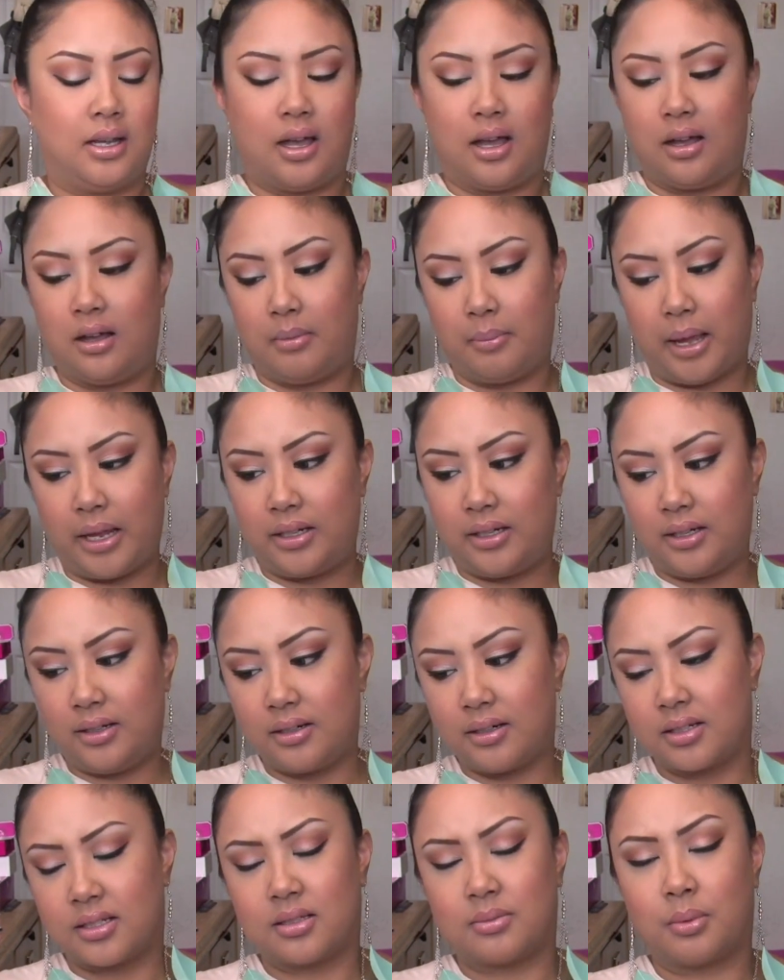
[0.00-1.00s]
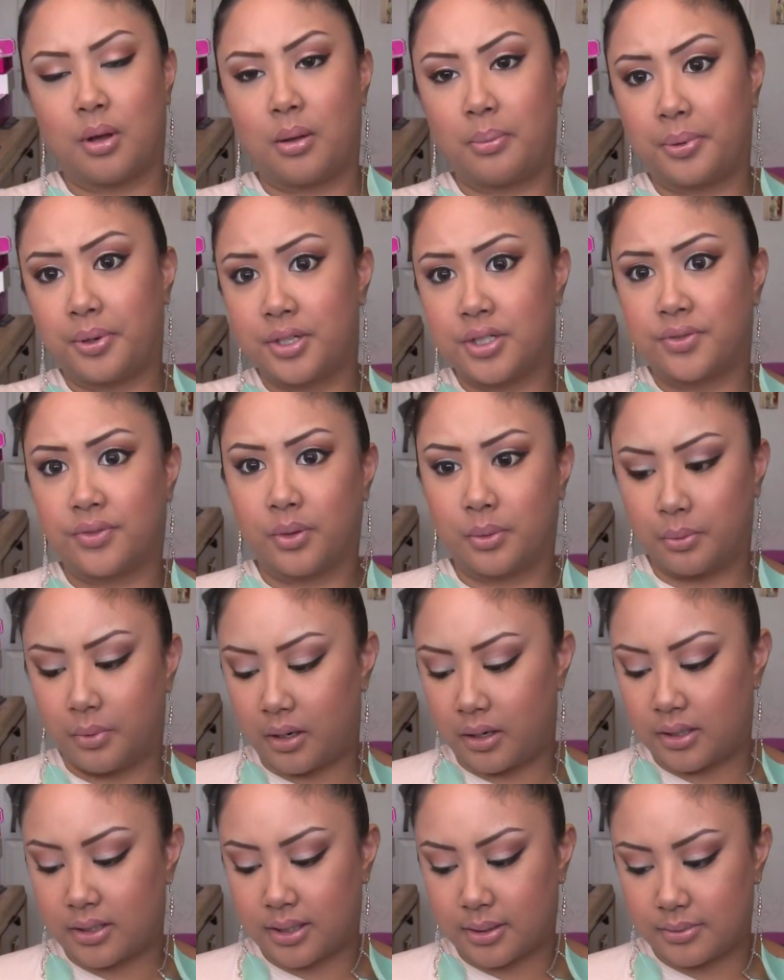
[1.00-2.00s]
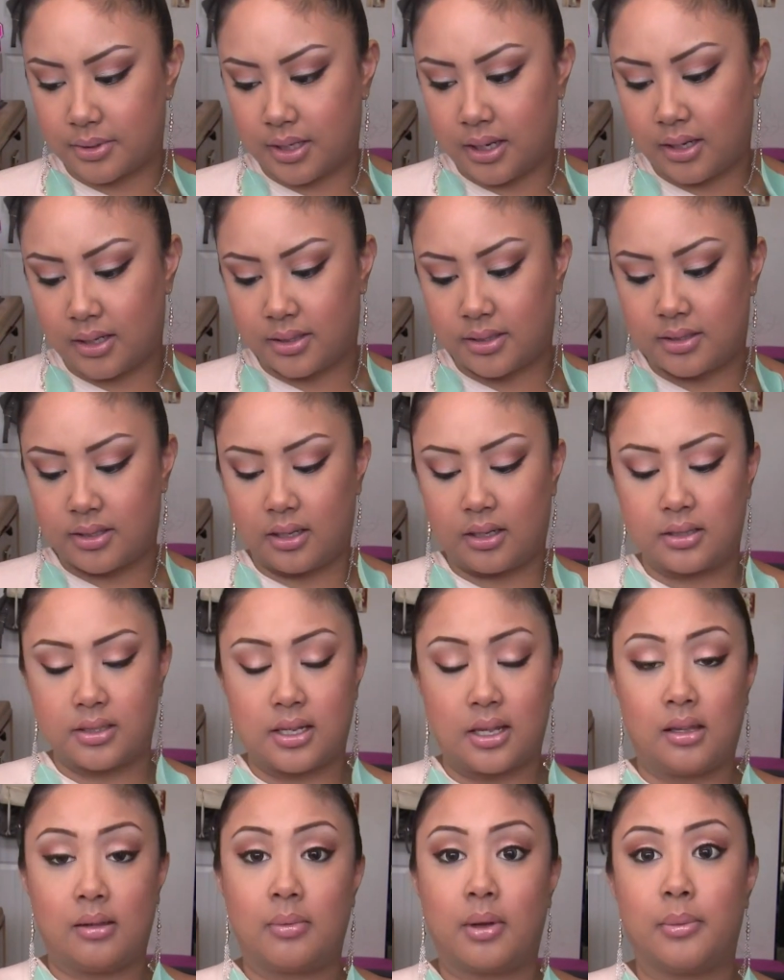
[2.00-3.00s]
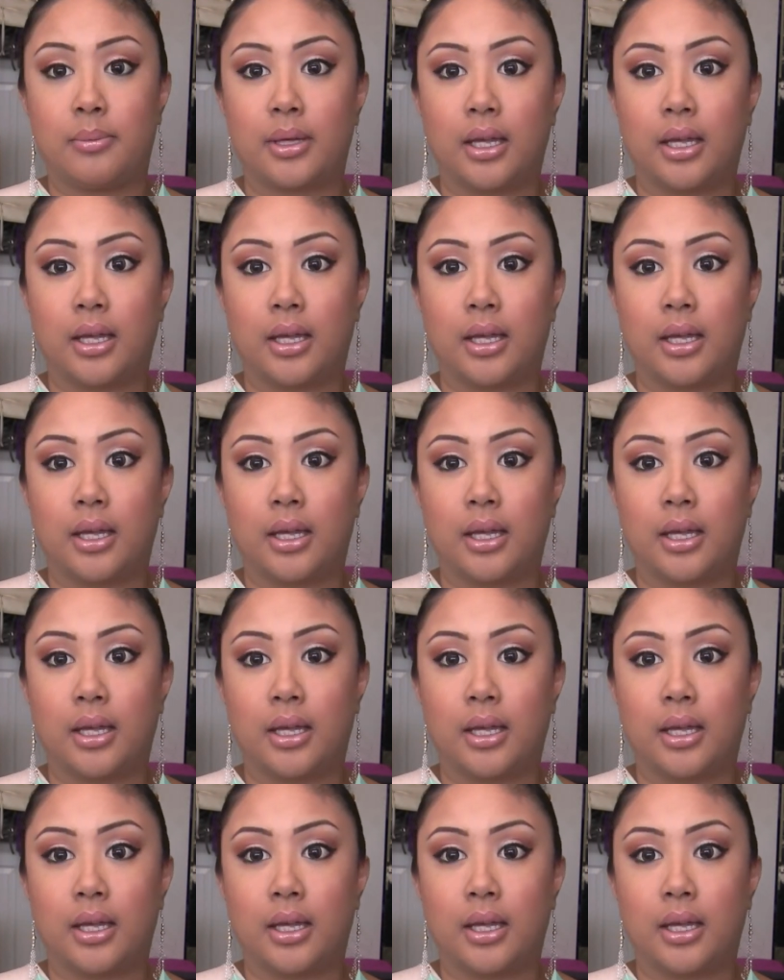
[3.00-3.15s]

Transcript: Um, I needed a small purse for work, so I was getting sick of taking my